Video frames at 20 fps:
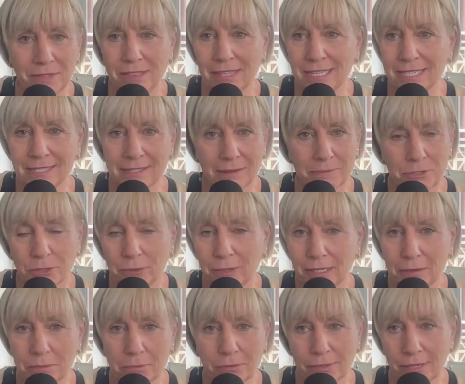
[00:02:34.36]
things I'm
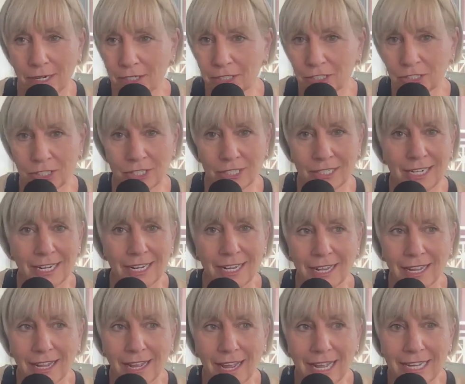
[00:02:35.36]
doing in production.
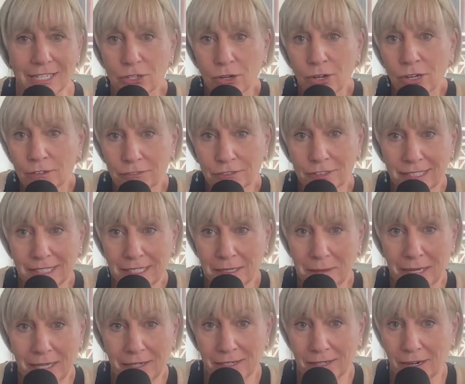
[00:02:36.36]
I talk freely
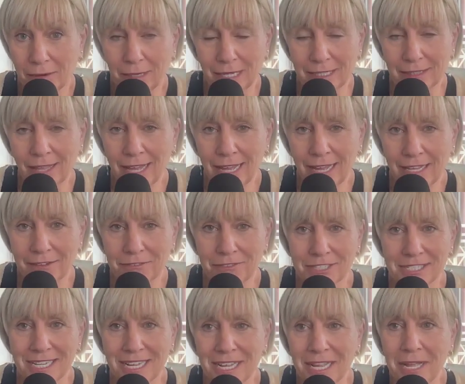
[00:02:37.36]
about it on my
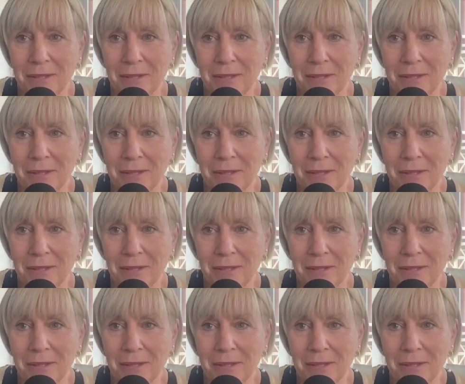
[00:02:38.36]
lives.